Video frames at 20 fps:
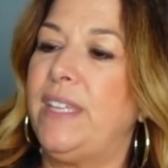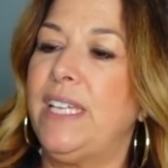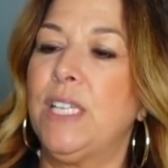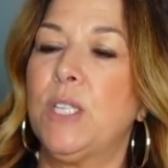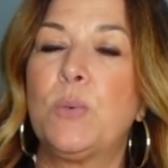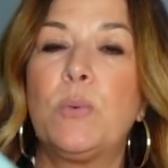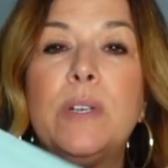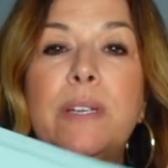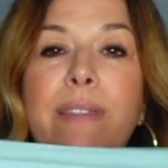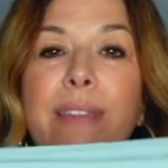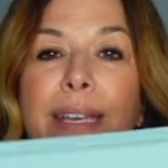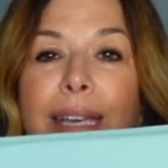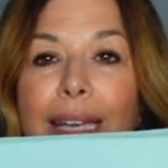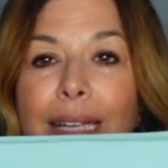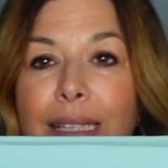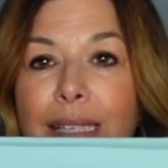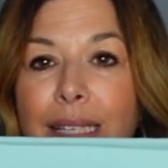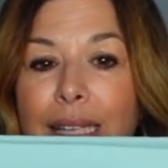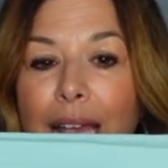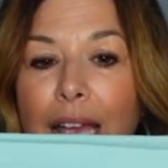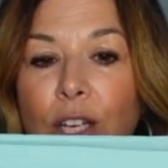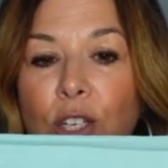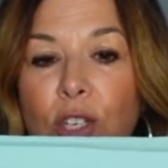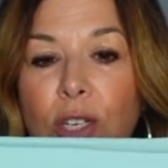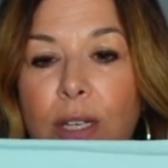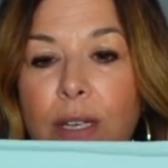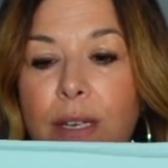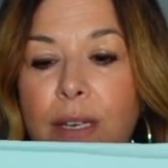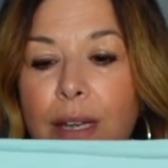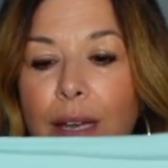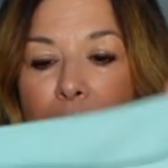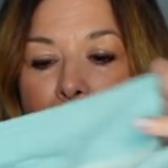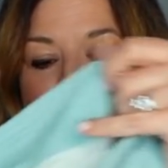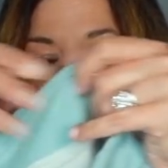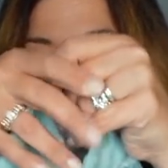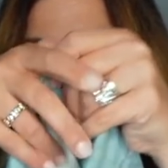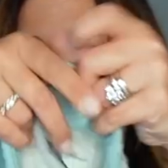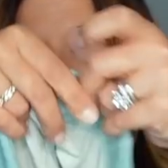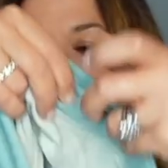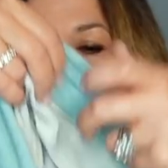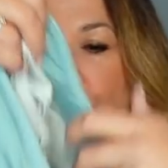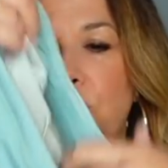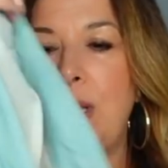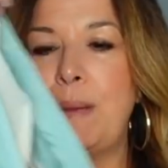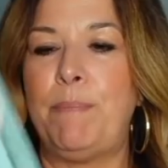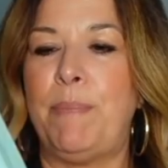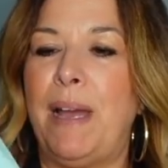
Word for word: These were in the kids section. I walked right